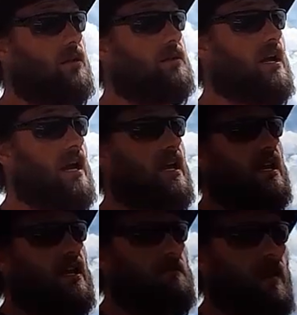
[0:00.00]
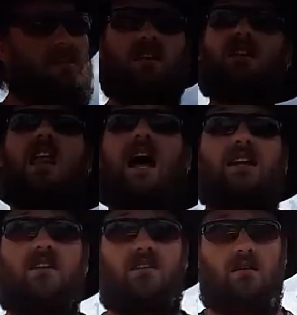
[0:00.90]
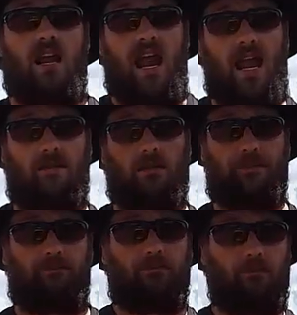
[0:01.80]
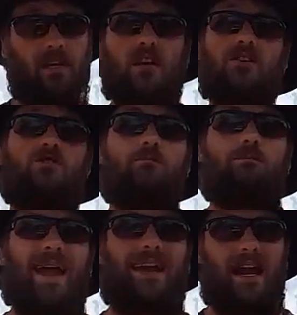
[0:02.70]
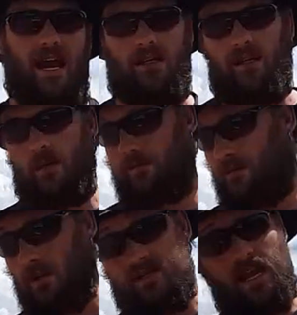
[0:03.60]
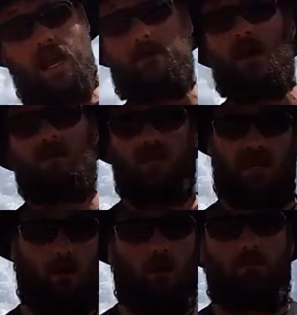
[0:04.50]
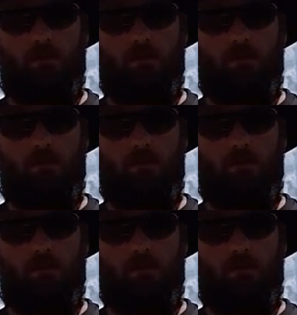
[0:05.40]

Okay, it makes it a lot easier to handle them because you've been handling them from the time that they were,